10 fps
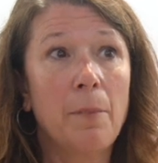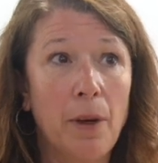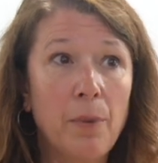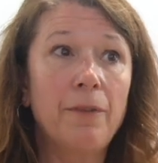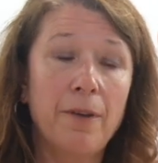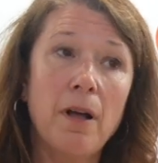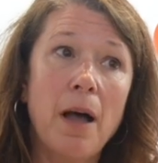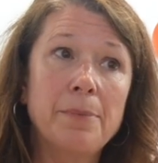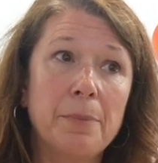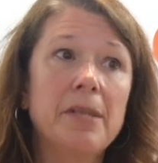but we feel
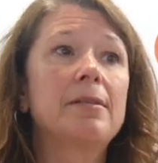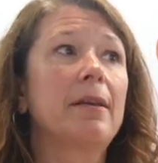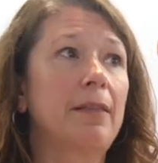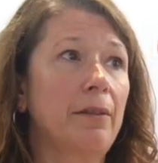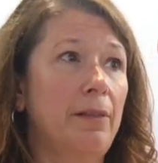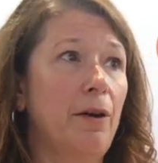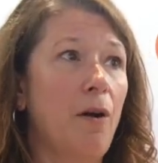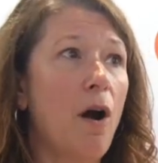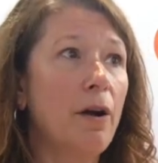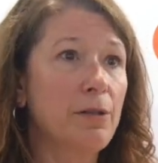optimistic that there
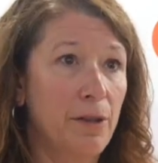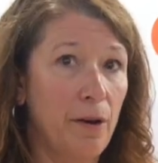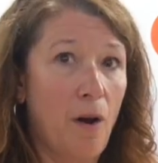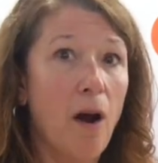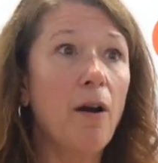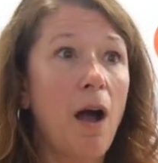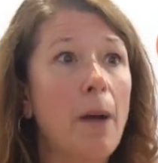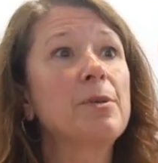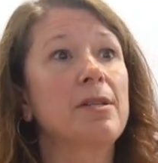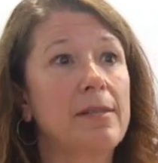are
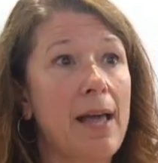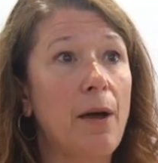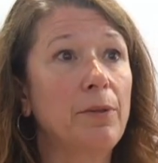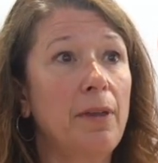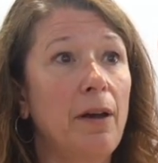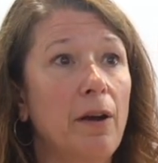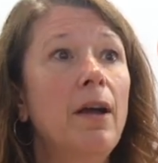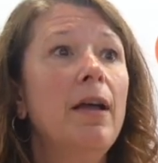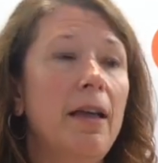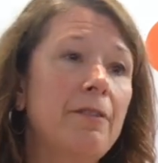options out there
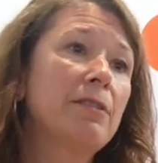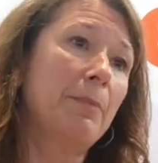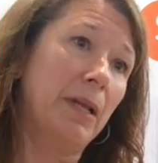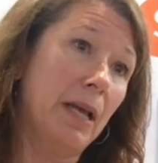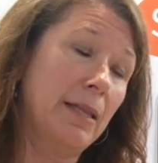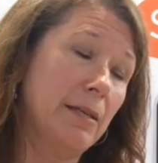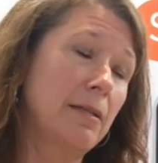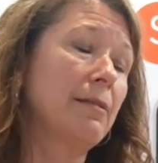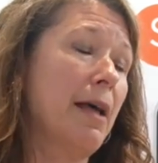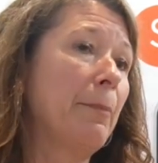if something like this
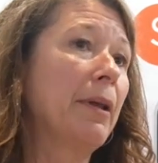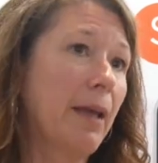does happen